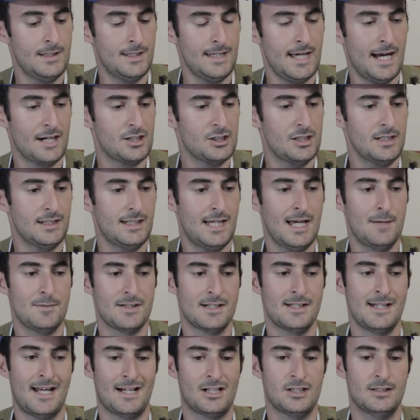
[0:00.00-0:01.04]
Action Cam
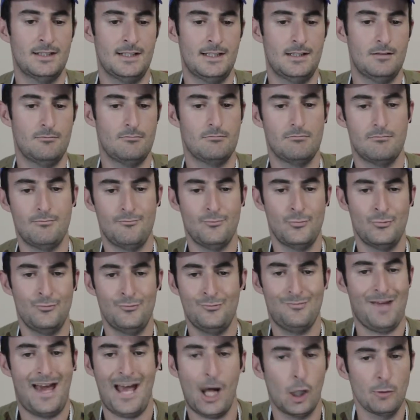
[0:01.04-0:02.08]
doesn't actually
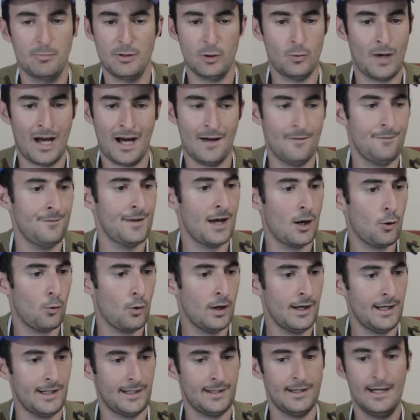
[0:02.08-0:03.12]
help you out in that
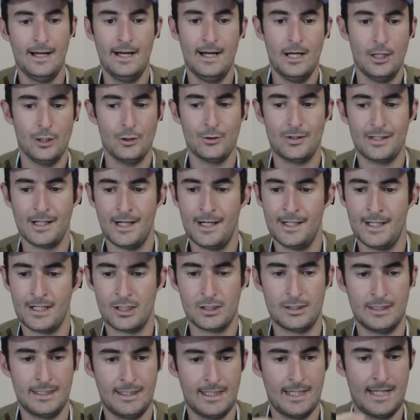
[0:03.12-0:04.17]
way. You can't
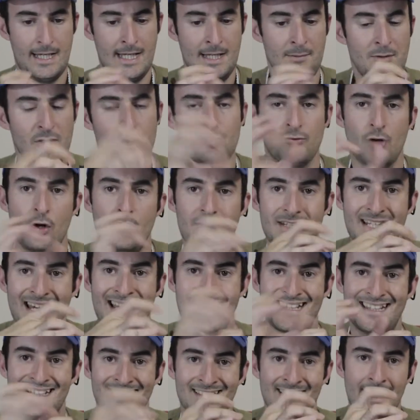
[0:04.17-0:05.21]
actually image
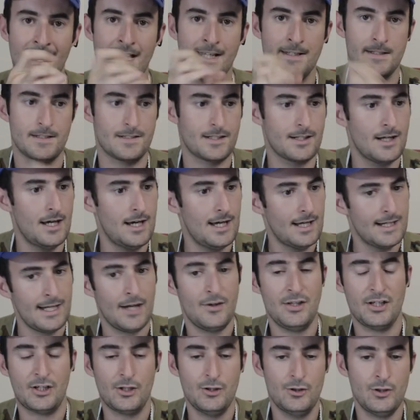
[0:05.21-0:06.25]
rotate the lens. Now
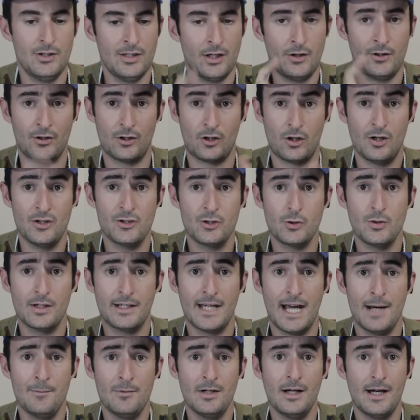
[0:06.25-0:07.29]
you can do that on the contour
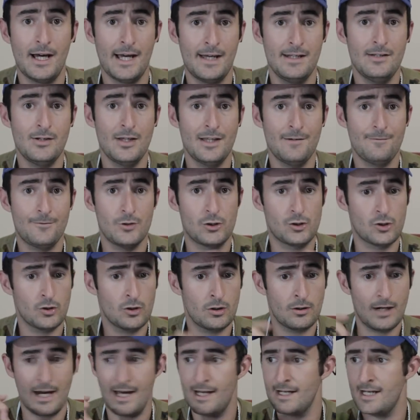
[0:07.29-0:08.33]
camera, I know that for
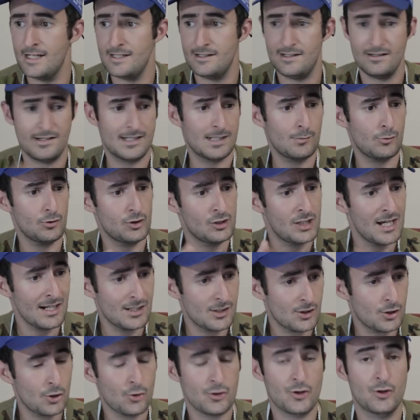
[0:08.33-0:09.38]
sure, and I just double checked
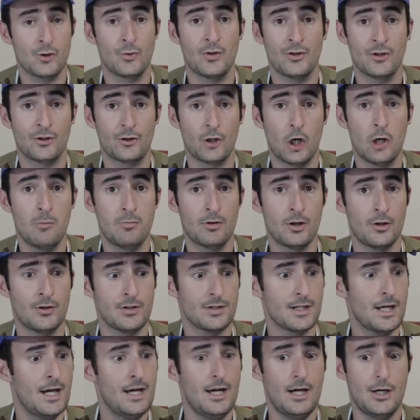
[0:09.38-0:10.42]
you can also do it on the
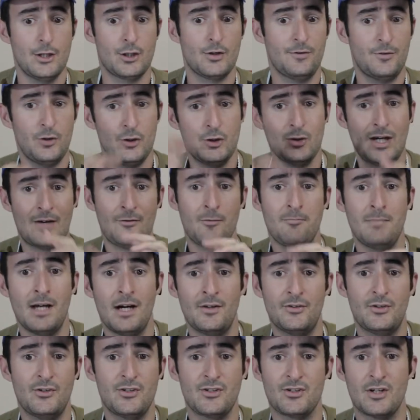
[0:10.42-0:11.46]
GoPros. So if you do have it
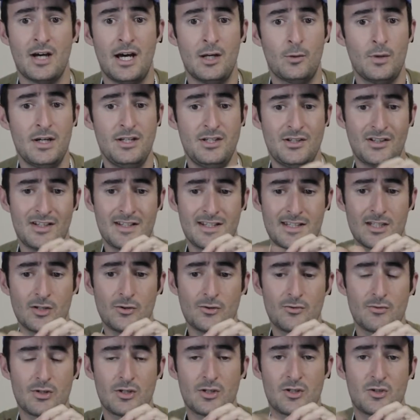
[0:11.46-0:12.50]
mounted sideways, you can
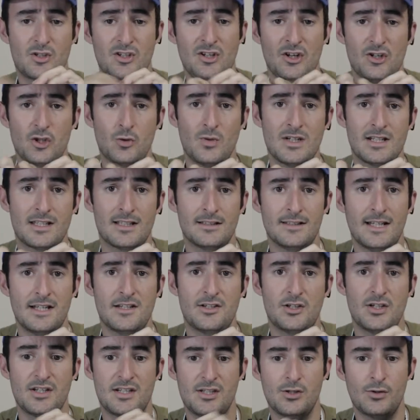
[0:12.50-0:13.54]
still, you know, twist the
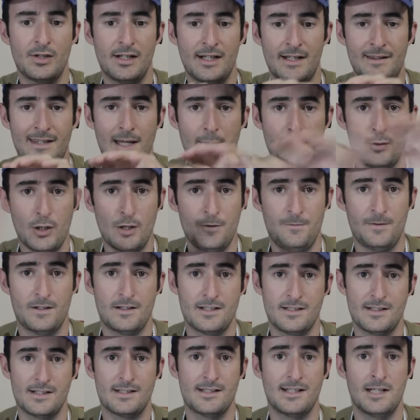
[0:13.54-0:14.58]
lens so you're still going to get that perfect
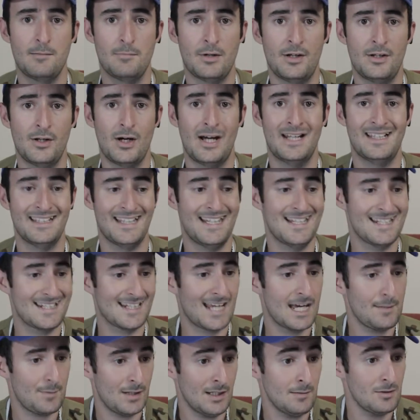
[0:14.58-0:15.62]
16:9
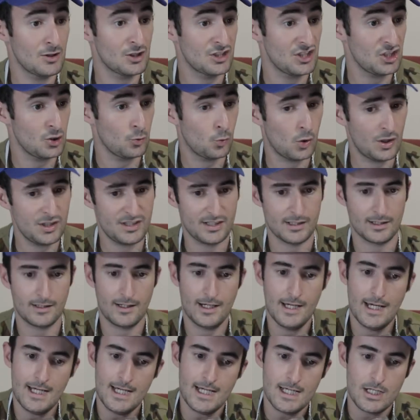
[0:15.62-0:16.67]
landscape image that you wanted.
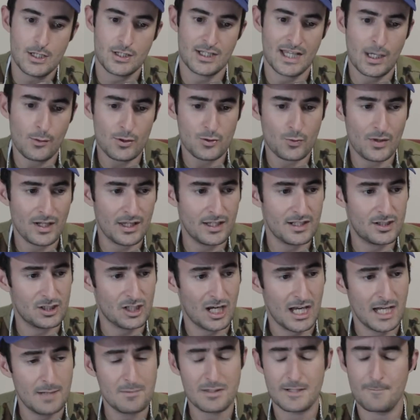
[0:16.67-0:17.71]
So that was one of the
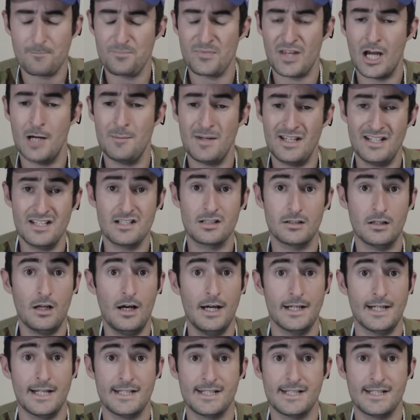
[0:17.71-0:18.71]
shames. It is light.